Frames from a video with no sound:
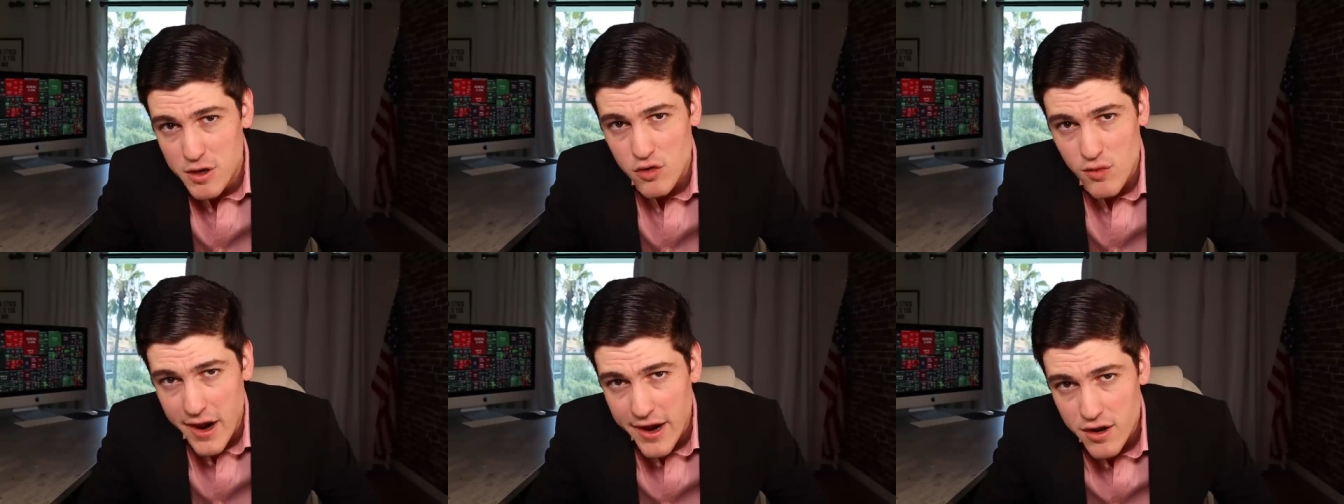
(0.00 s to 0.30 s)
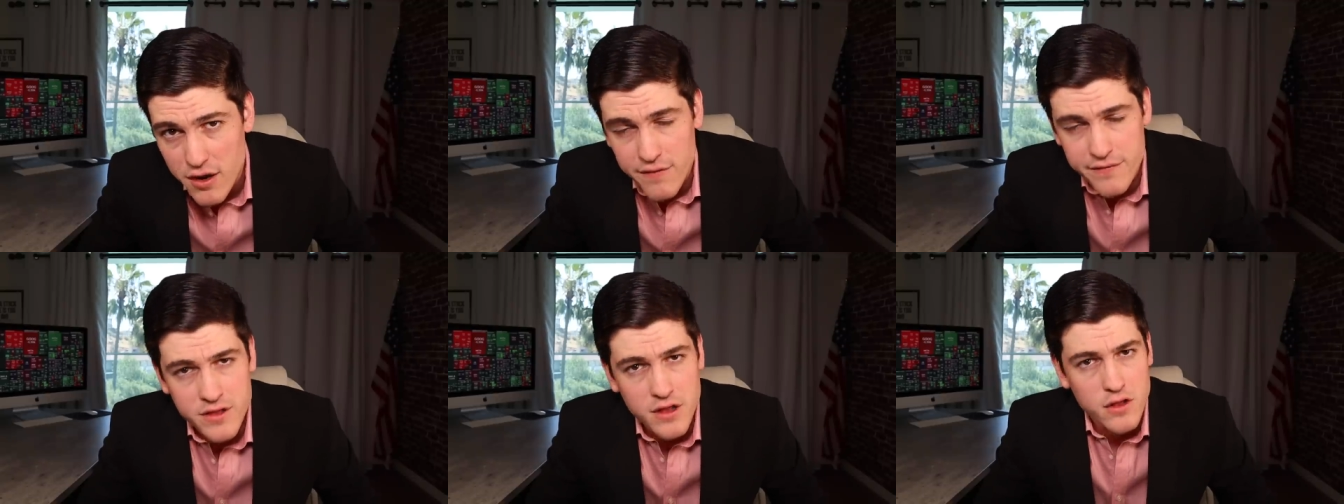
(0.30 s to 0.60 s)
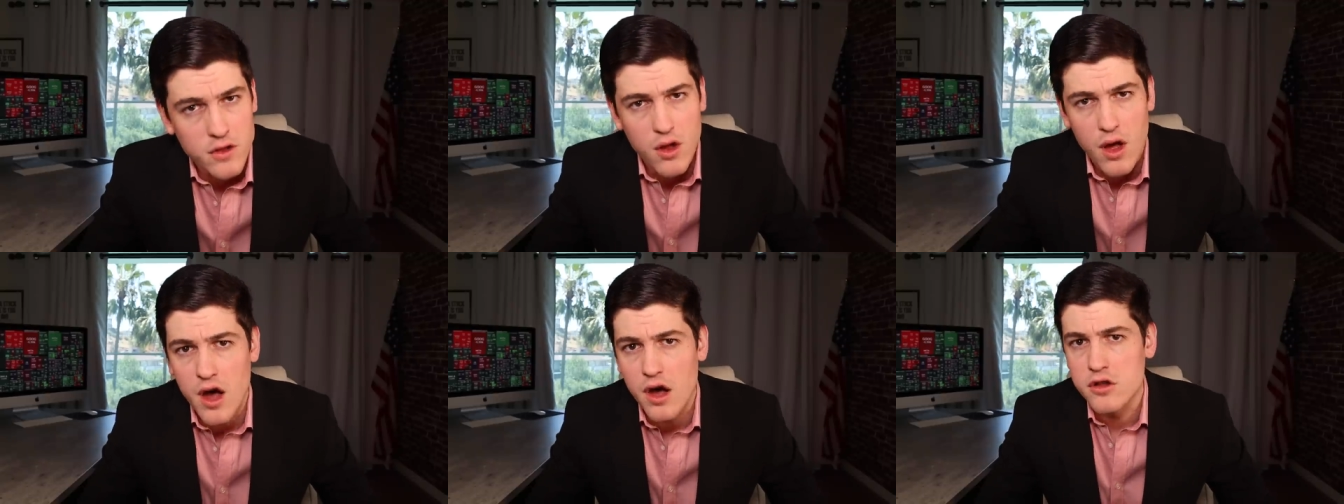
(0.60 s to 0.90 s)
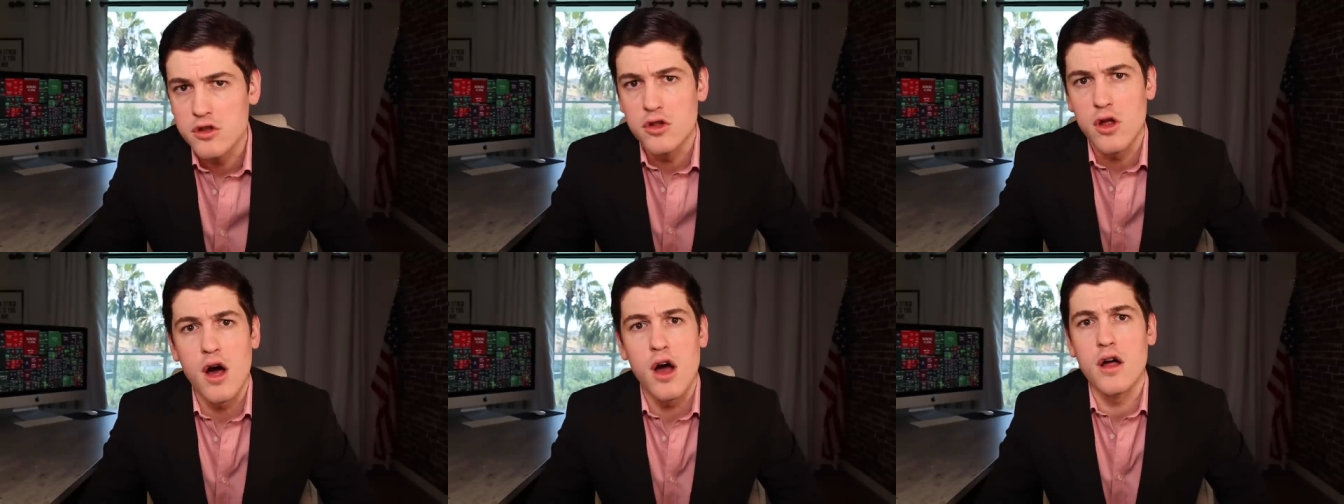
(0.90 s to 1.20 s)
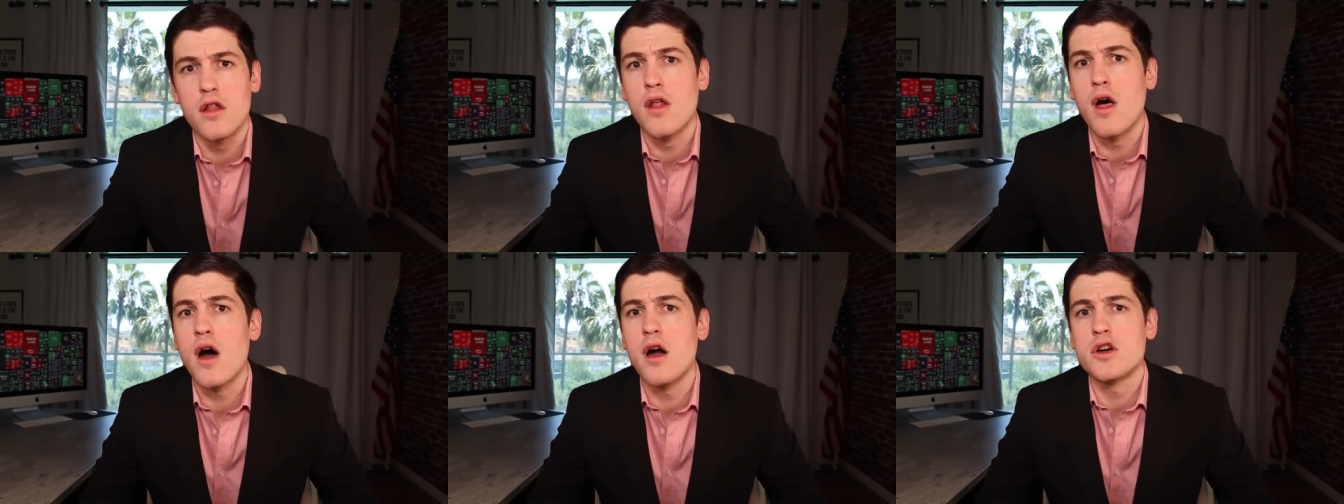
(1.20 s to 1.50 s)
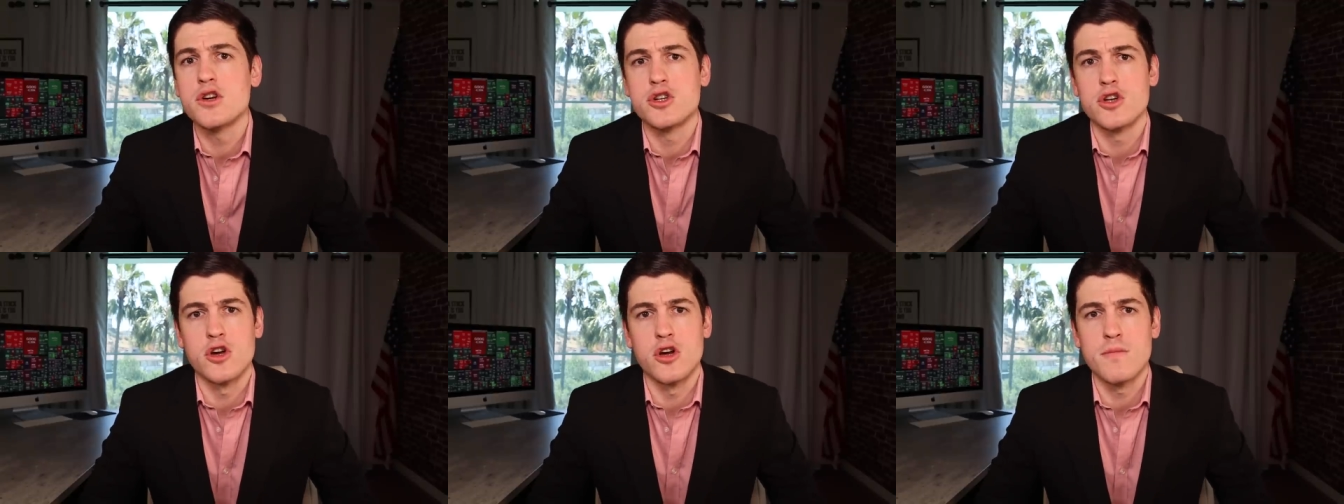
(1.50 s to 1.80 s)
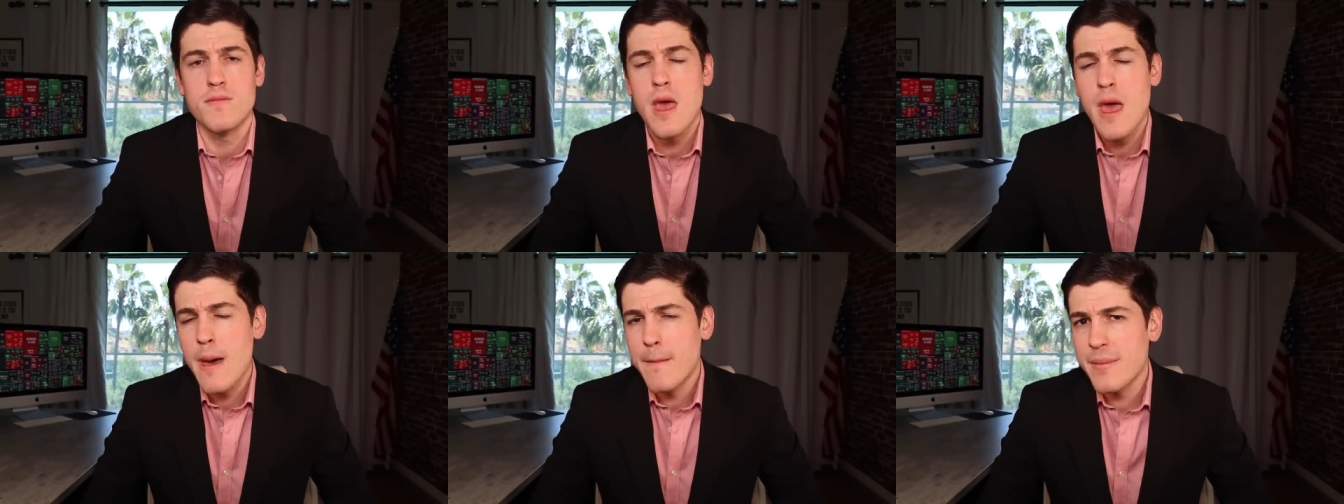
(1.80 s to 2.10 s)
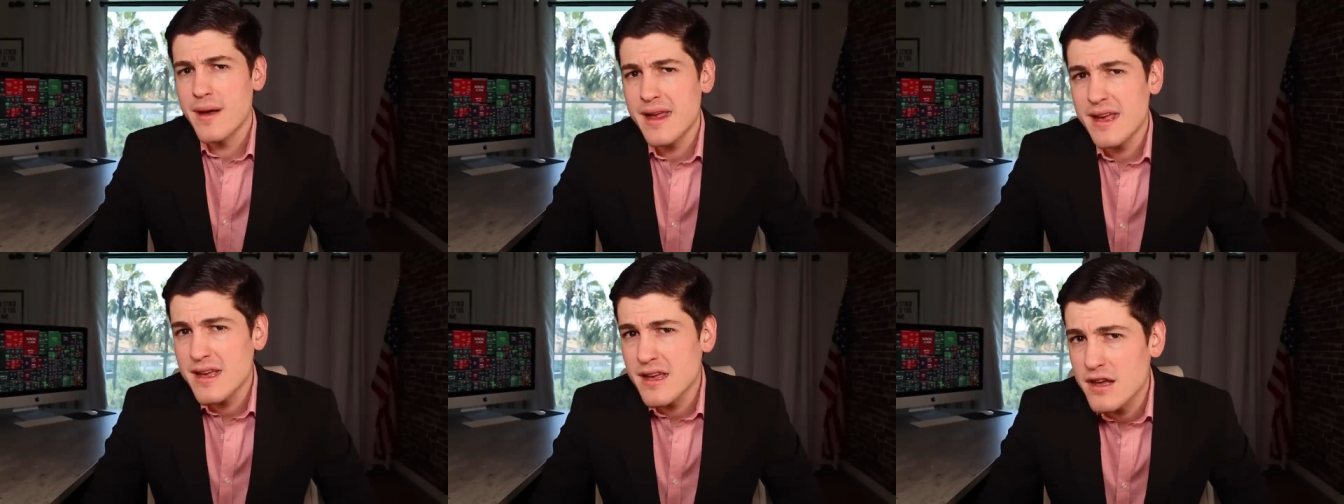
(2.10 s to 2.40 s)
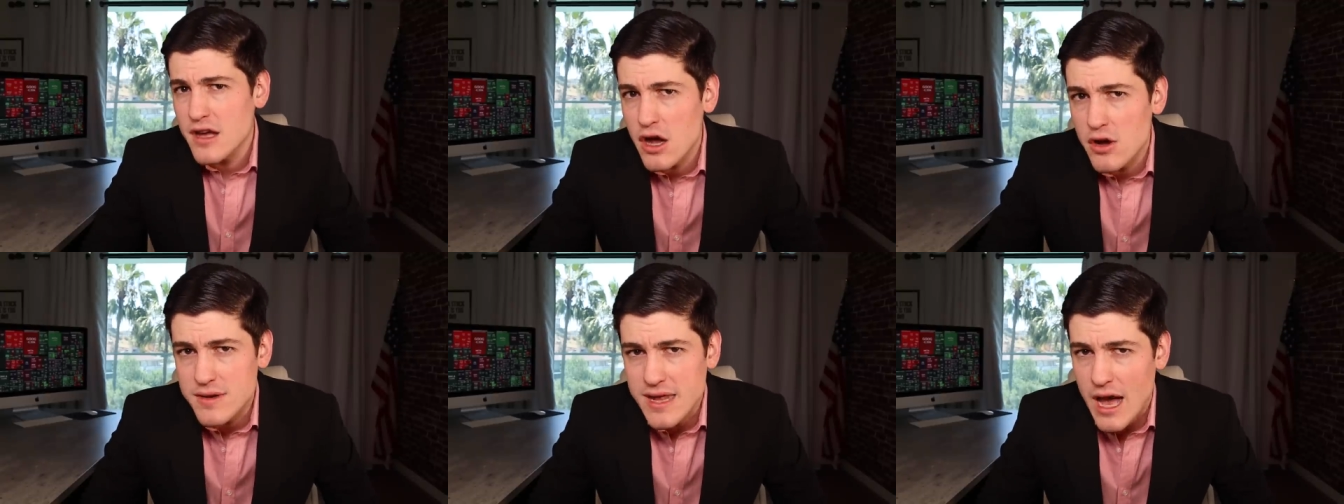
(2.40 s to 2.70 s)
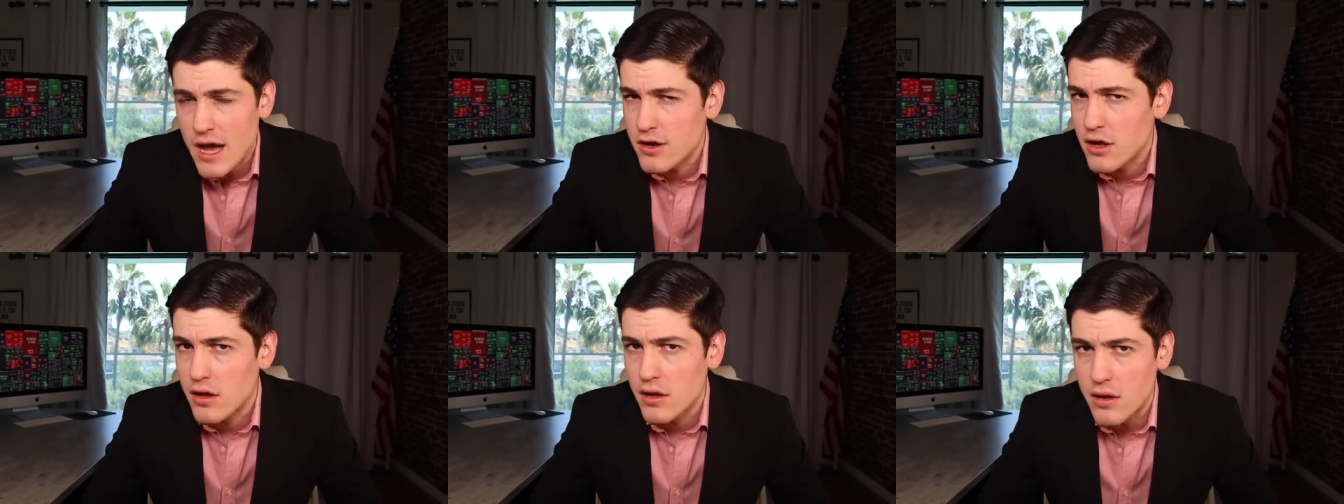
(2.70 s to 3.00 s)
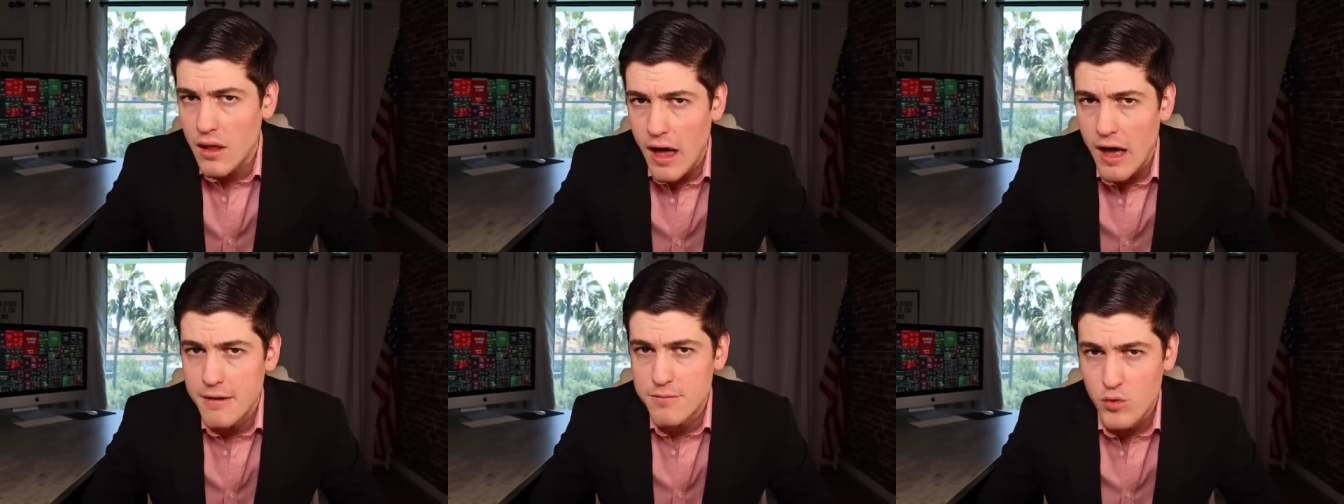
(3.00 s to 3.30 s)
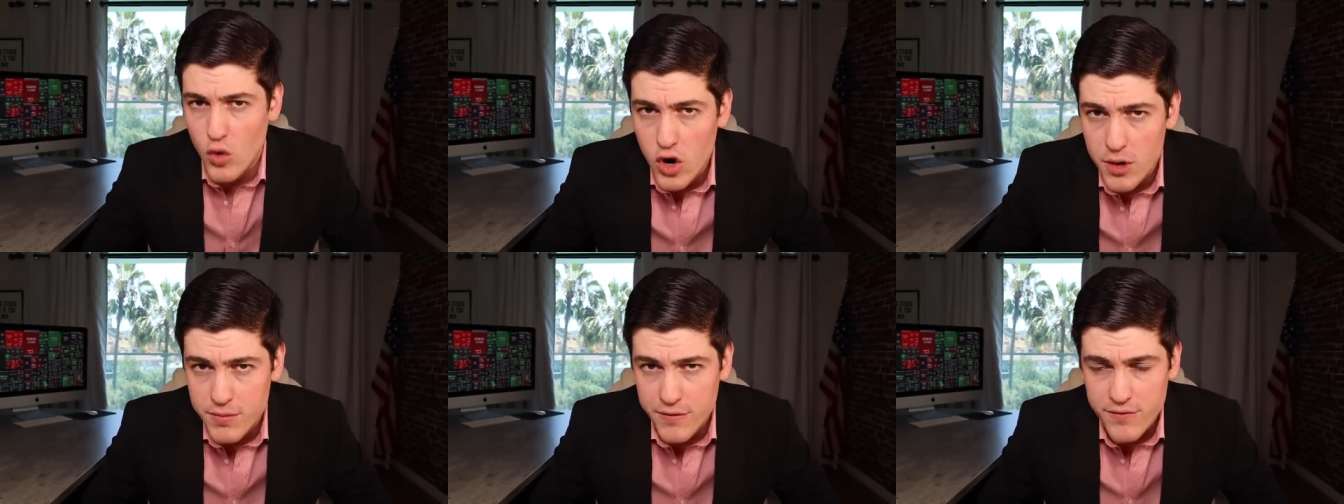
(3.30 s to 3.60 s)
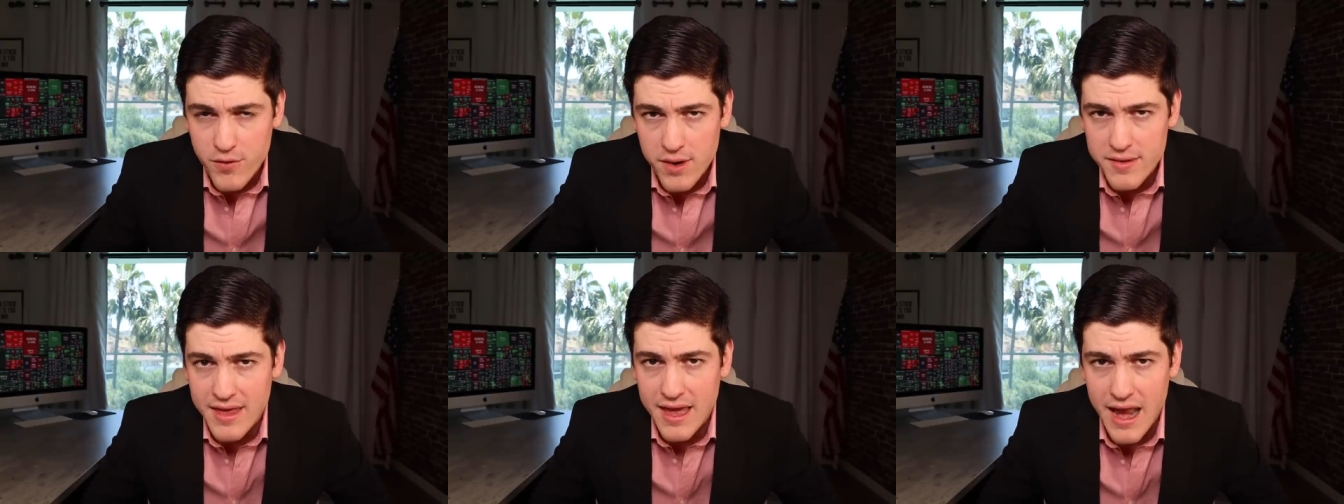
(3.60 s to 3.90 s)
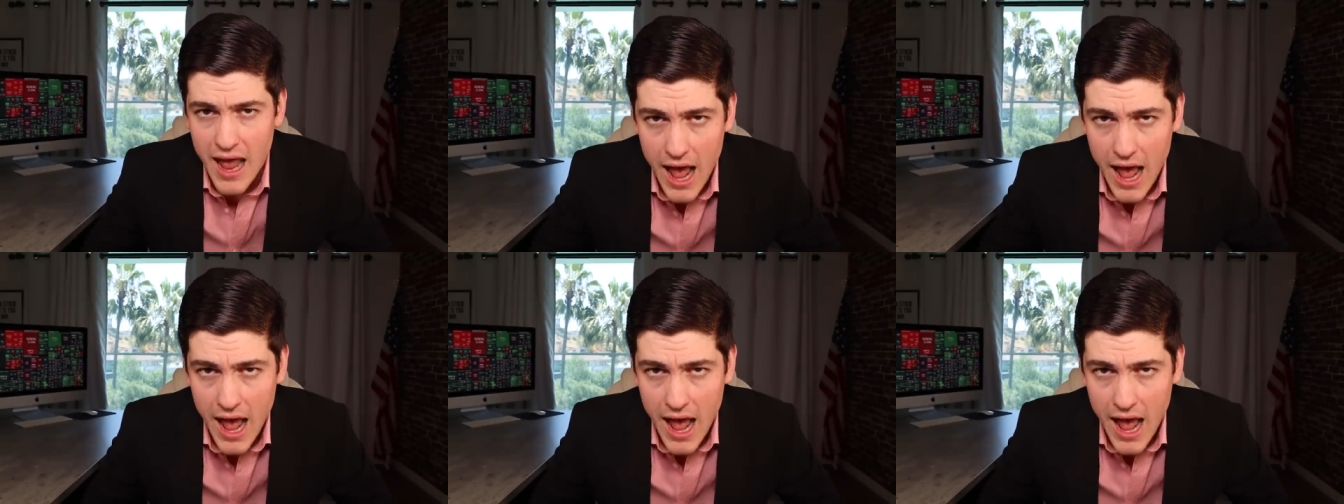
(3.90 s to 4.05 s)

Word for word: be great over the long, long, long term, but it can go down a lot more before that